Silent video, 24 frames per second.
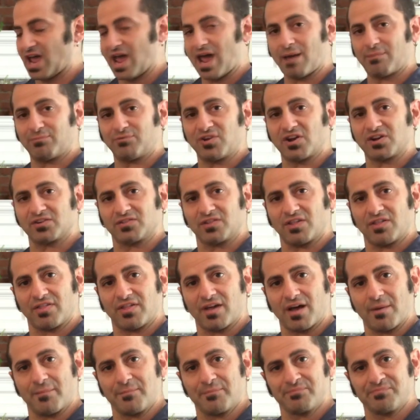Abduct the
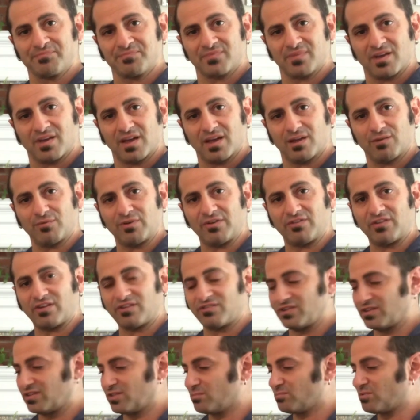thumb, and
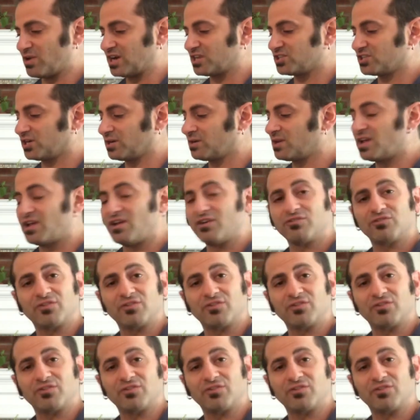resisting the pressure.